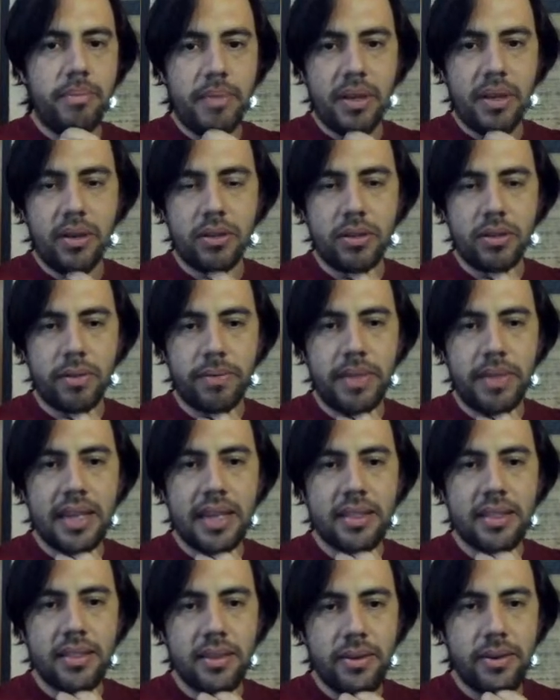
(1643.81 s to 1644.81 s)
because of
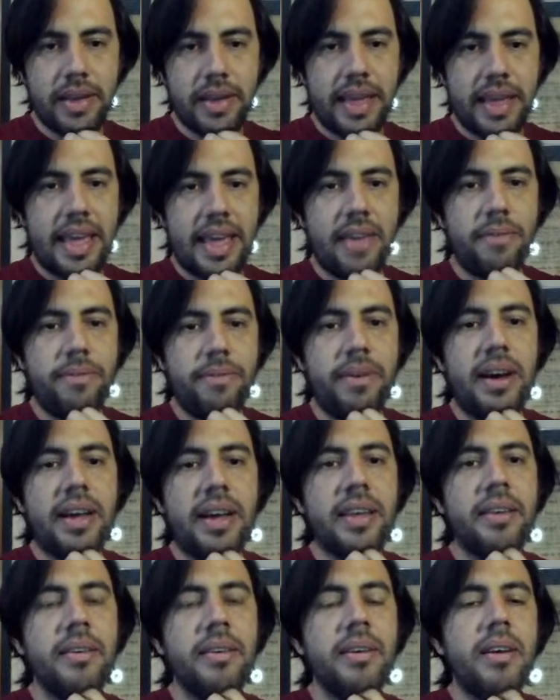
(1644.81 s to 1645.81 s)
that. Okay,
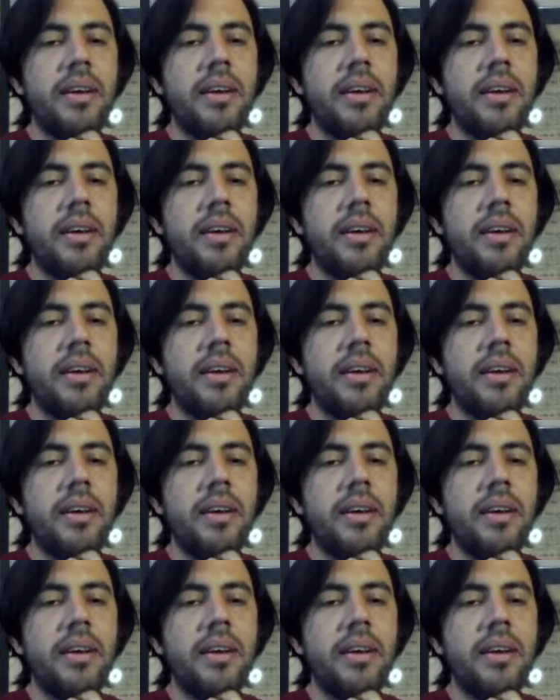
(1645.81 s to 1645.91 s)
a5.